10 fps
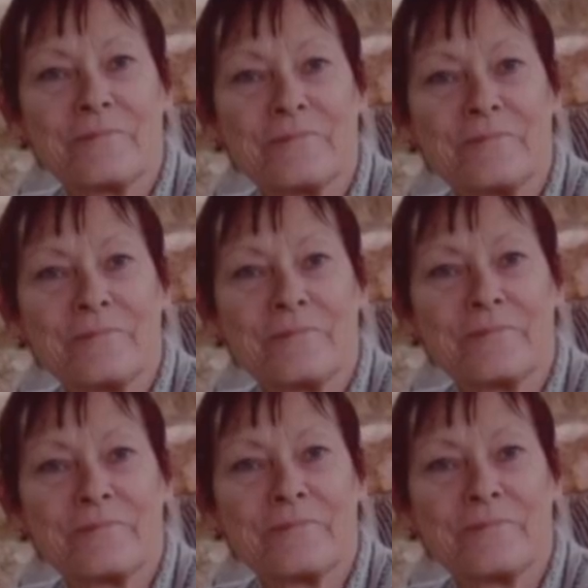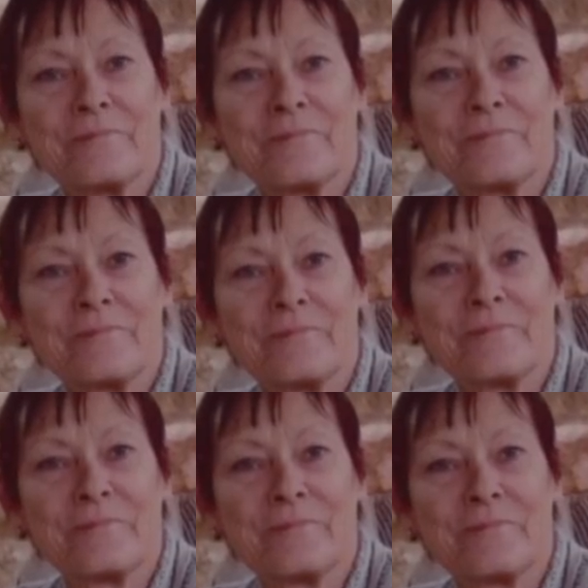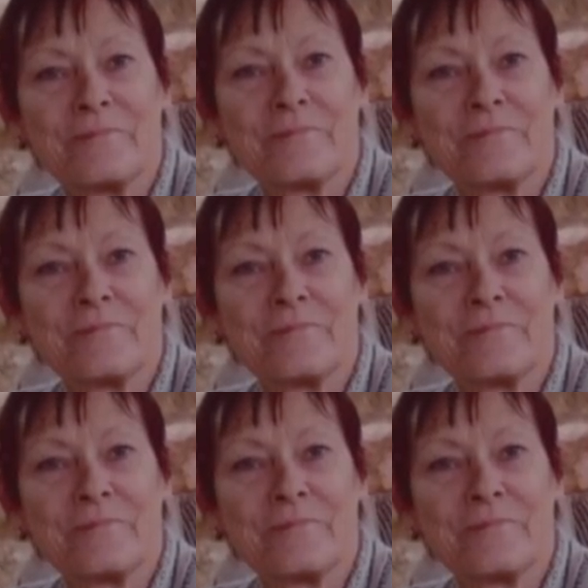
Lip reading: No one is speaking in this clip.